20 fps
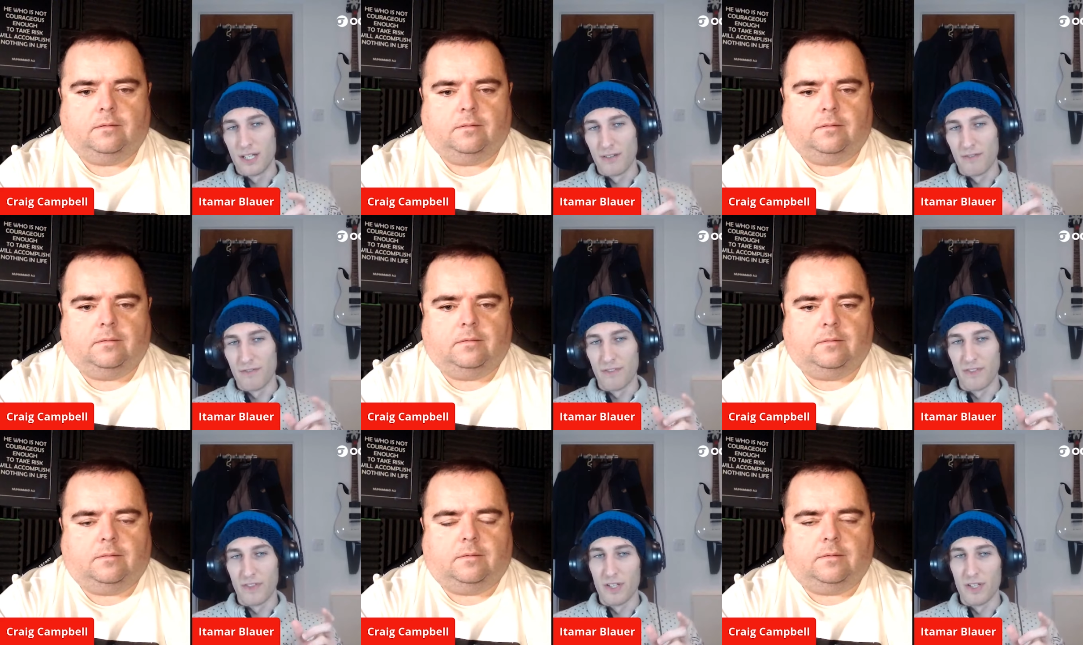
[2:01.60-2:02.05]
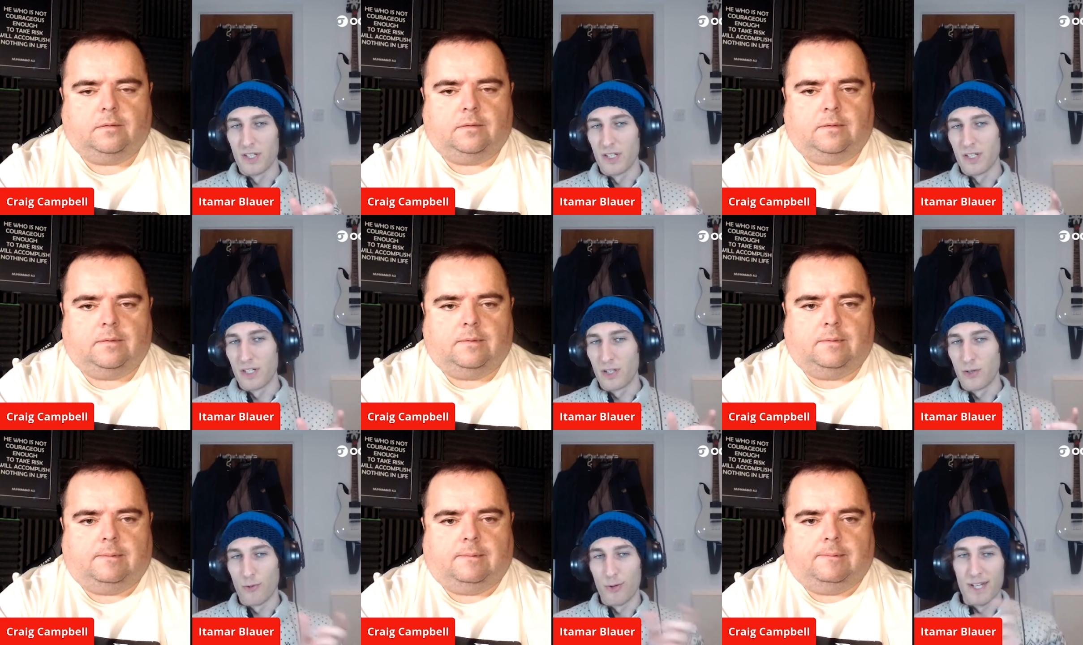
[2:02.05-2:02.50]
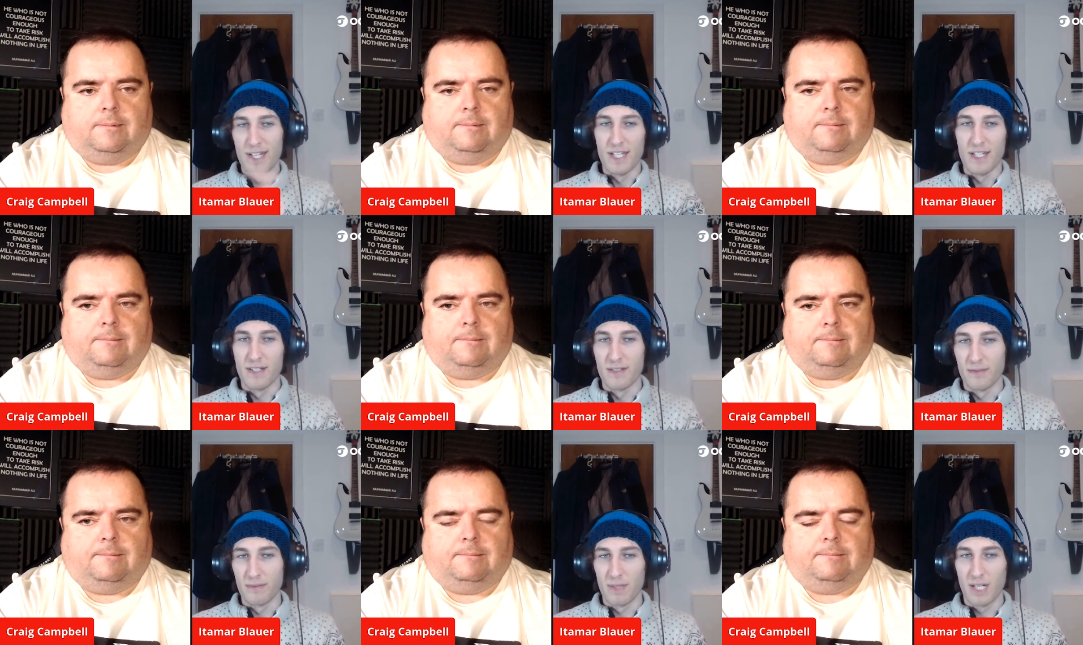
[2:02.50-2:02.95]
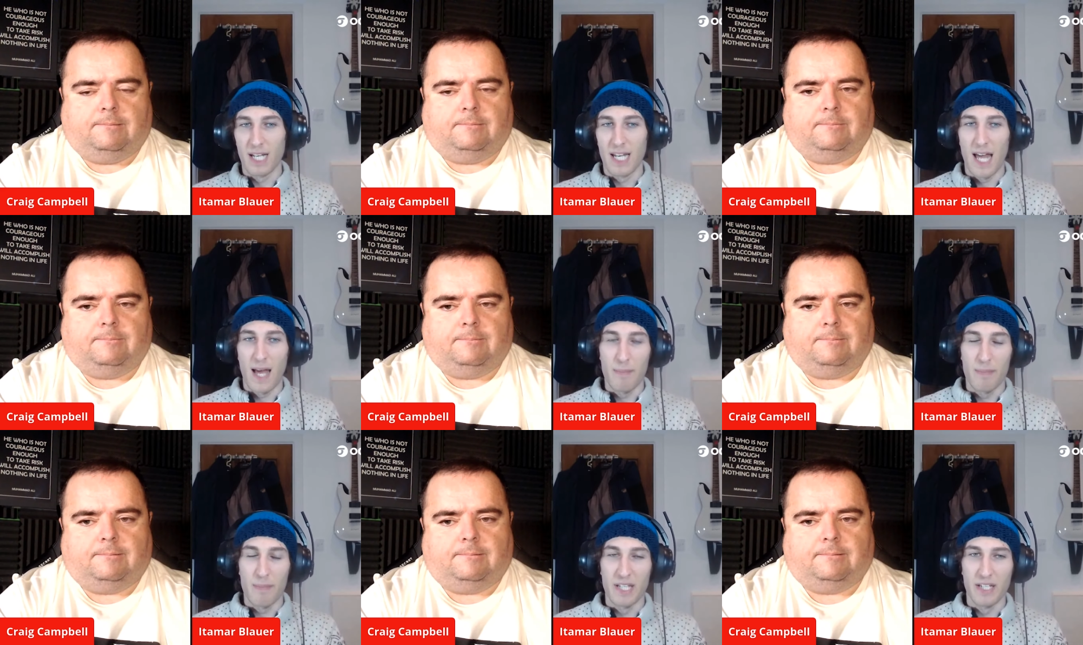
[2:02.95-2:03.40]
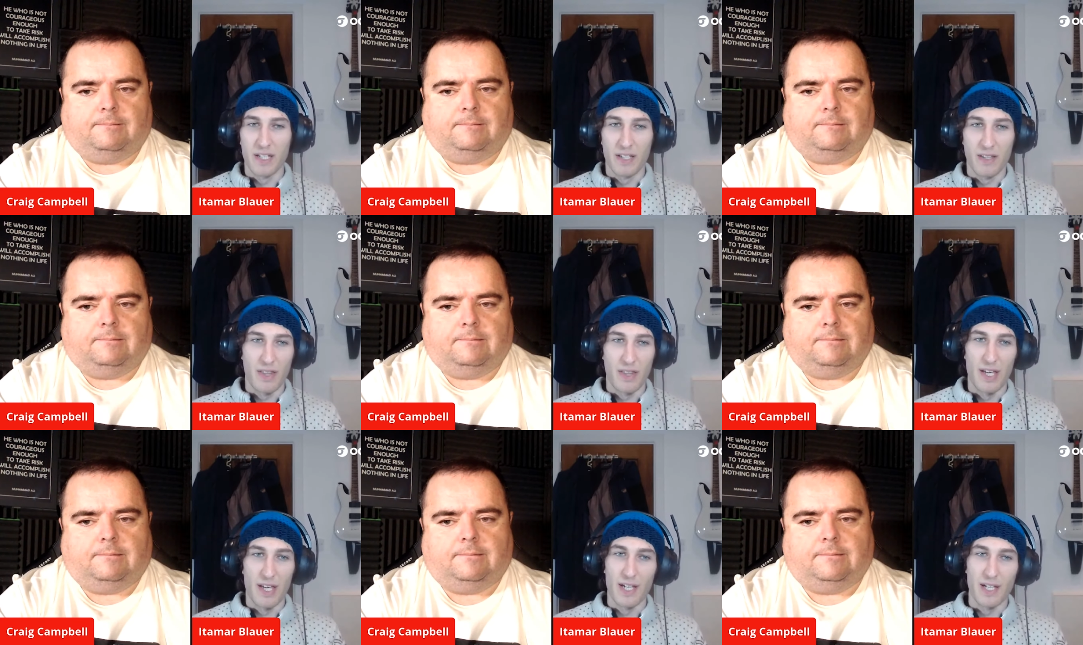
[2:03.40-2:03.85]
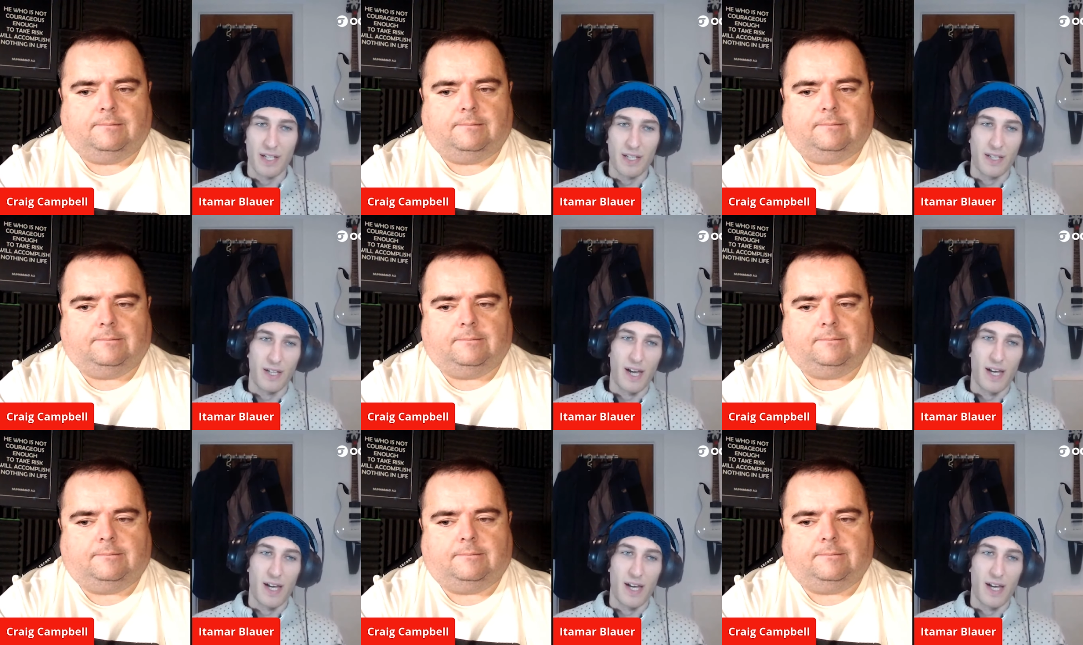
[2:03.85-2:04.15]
Speaker 1: give the green clapping thing.